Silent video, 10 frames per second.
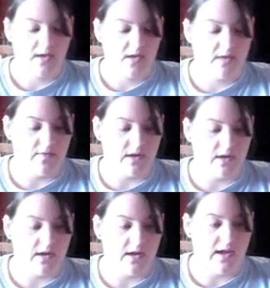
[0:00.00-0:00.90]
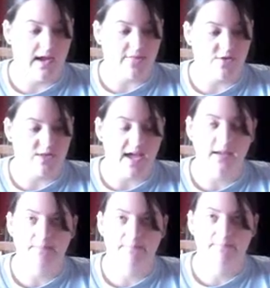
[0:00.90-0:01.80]
And then after
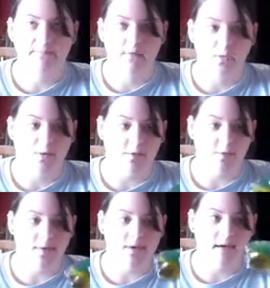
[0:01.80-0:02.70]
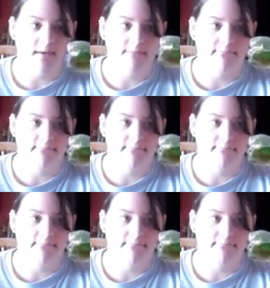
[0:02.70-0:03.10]
that, we will be done.